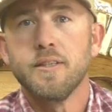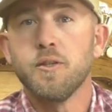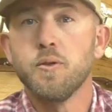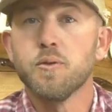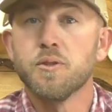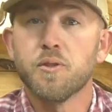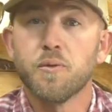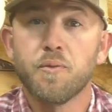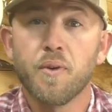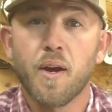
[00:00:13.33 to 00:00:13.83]

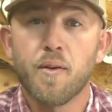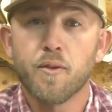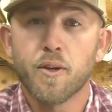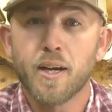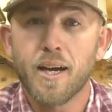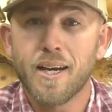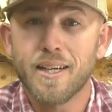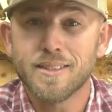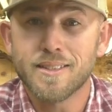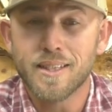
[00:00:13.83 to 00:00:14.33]
Do us a favor
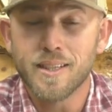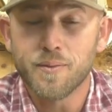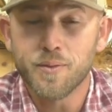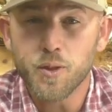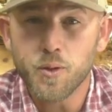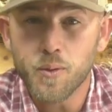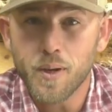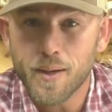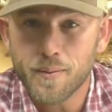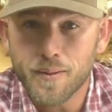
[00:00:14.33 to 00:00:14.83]
guys, if
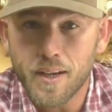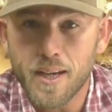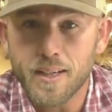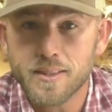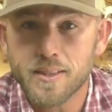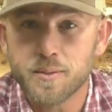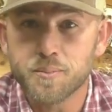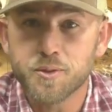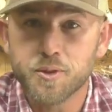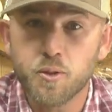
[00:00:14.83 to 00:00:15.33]
you have
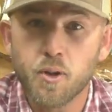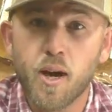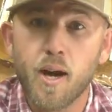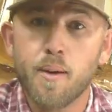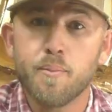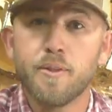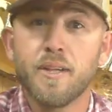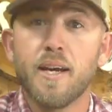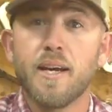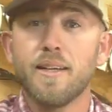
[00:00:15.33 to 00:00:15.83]
not
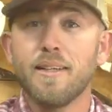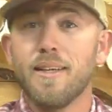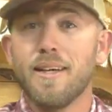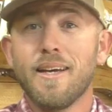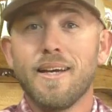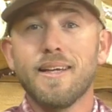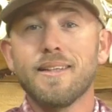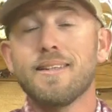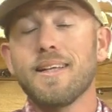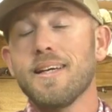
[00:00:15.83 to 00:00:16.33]
subscribed yet,
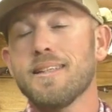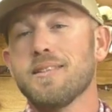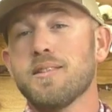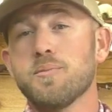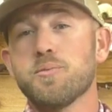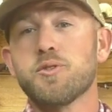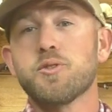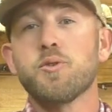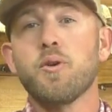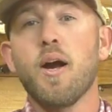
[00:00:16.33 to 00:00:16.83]
hit that
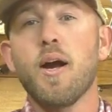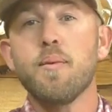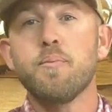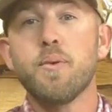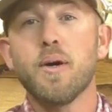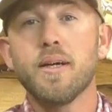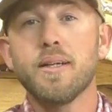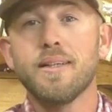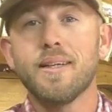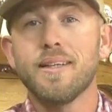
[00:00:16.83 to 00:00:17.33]
subscribe
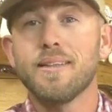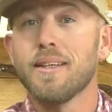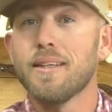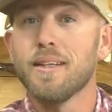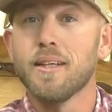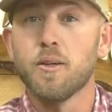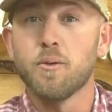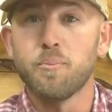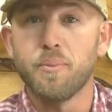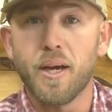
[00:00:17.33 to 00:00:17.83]
button and the
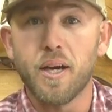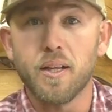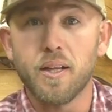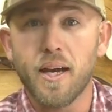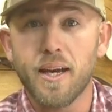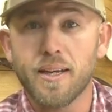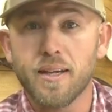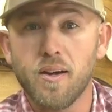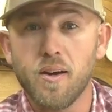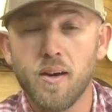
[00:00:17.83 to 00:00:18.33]
little
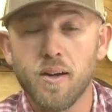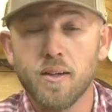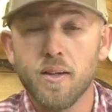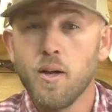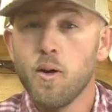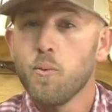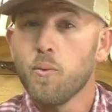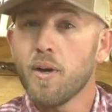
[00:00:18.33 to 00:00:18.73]
bell icon.